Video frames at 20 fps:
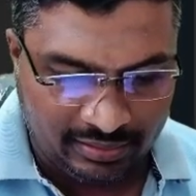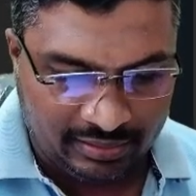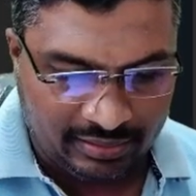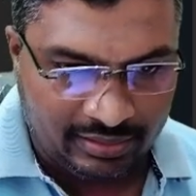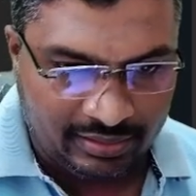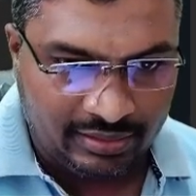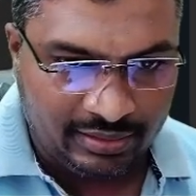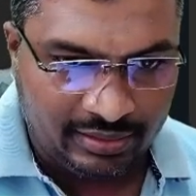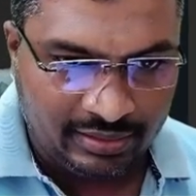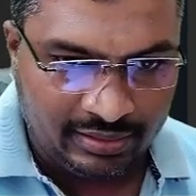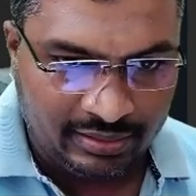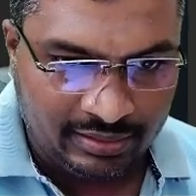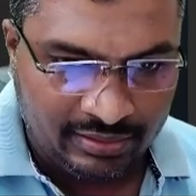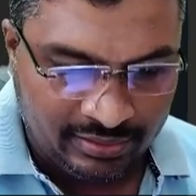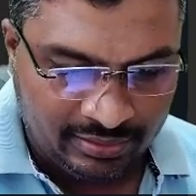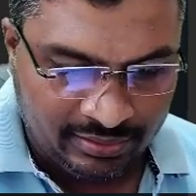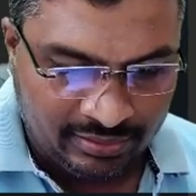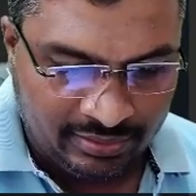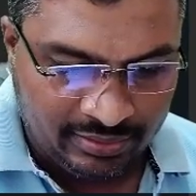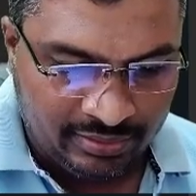Okay,
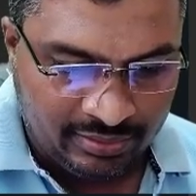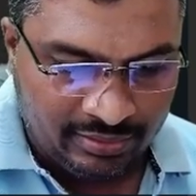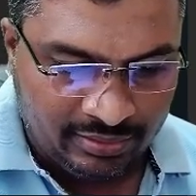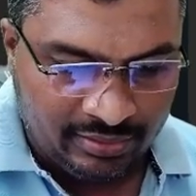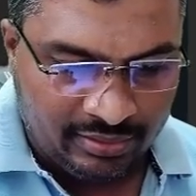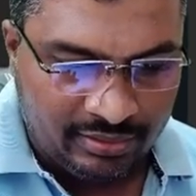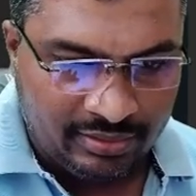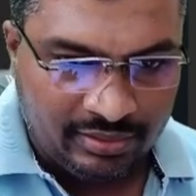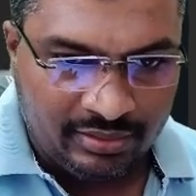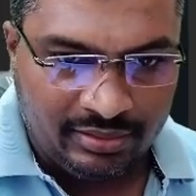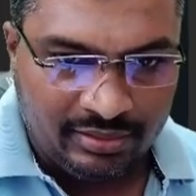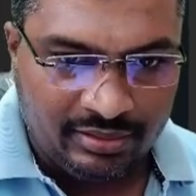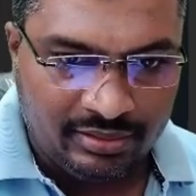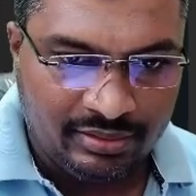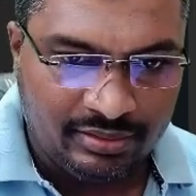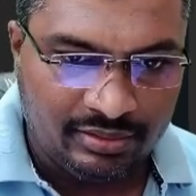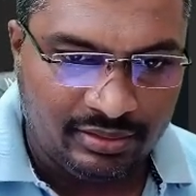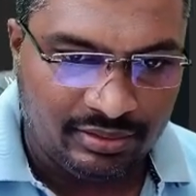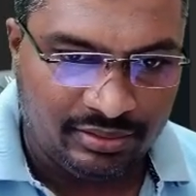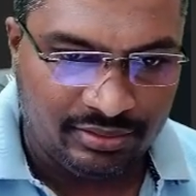
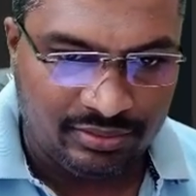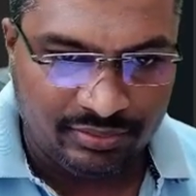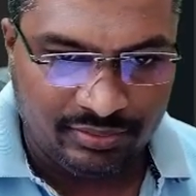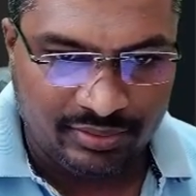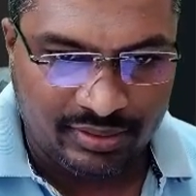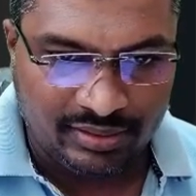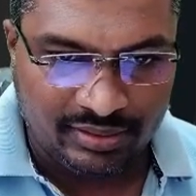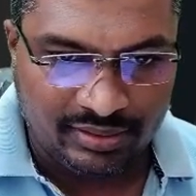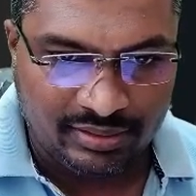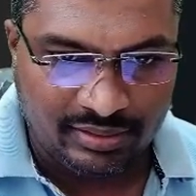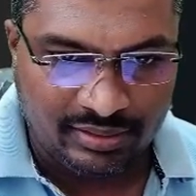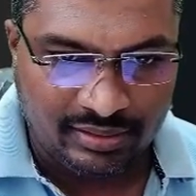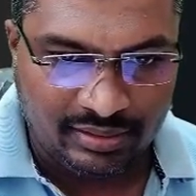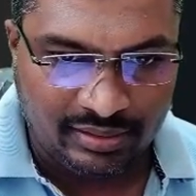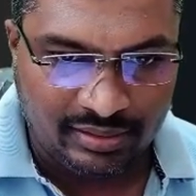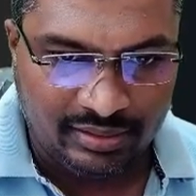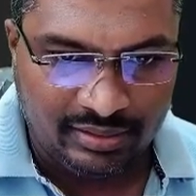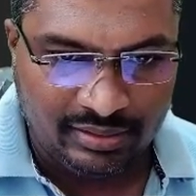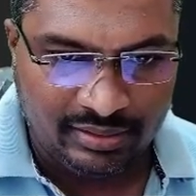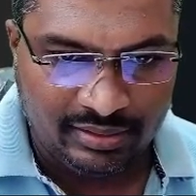this one,
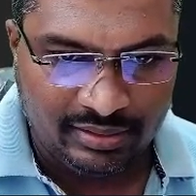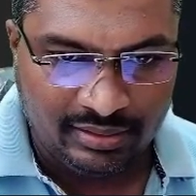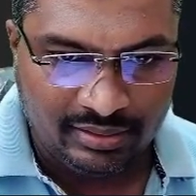right?